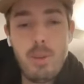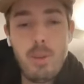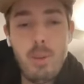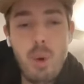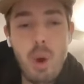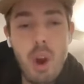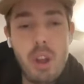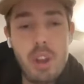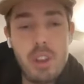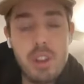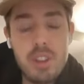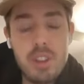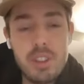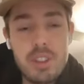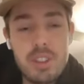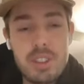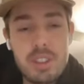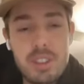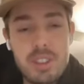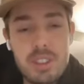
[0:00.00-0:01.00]

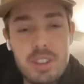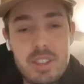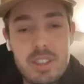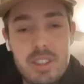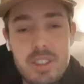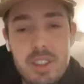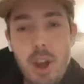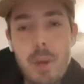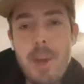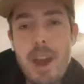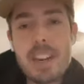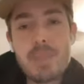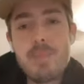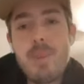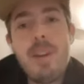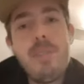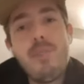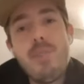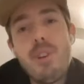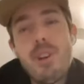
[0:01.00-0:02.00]
was, to go back
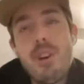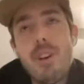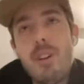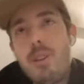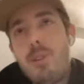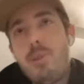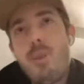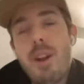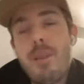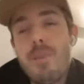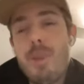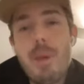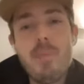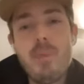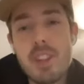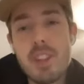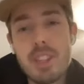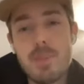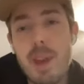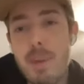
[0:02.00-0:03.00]
to my third or one of my
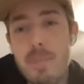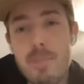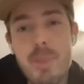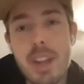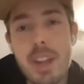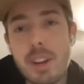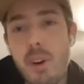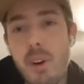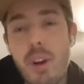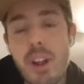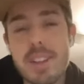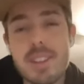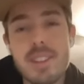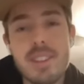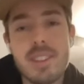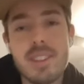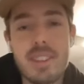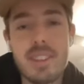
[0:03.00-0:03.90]
points about Bitcoins,